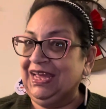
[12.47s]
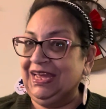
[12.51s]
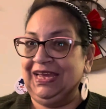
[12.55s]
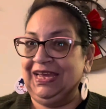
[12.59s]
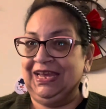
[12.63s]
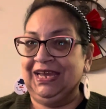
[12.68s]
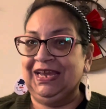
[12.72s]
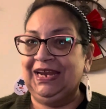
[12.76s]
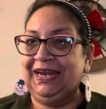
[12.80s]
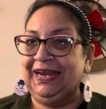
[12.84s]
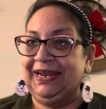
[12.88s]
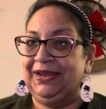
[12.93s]

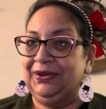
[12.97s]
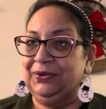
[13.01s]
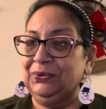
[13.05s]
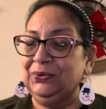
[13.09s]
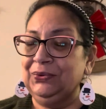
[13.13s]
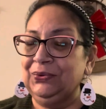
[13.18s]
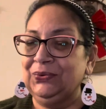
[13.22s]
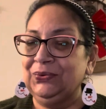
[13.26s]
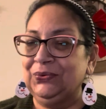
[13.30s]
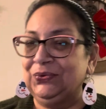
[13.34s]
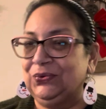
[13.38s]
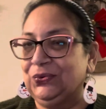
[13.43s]

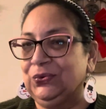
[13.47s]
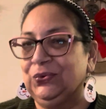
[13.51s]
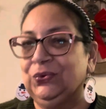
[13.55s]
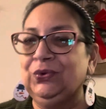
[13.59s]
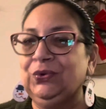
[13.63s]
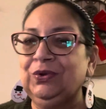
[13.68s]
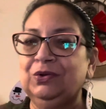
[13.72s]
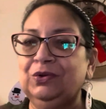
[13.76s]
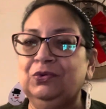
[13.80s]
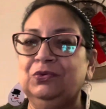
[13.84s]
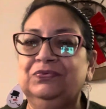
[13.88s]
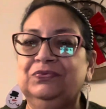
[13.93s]

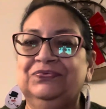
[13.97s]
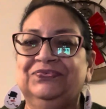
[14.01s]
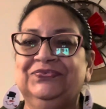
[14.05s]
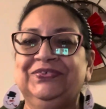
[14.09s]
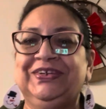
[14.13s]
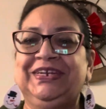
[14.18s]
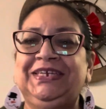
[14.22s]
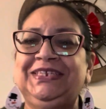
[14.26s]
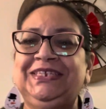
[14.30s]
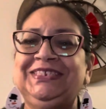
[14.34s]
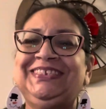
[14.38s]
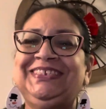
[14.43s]
hello, old
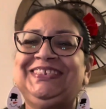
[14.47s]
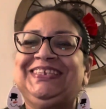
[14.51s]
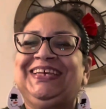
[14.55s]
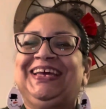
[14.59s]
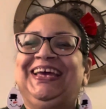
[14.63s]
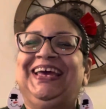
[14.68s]
friends.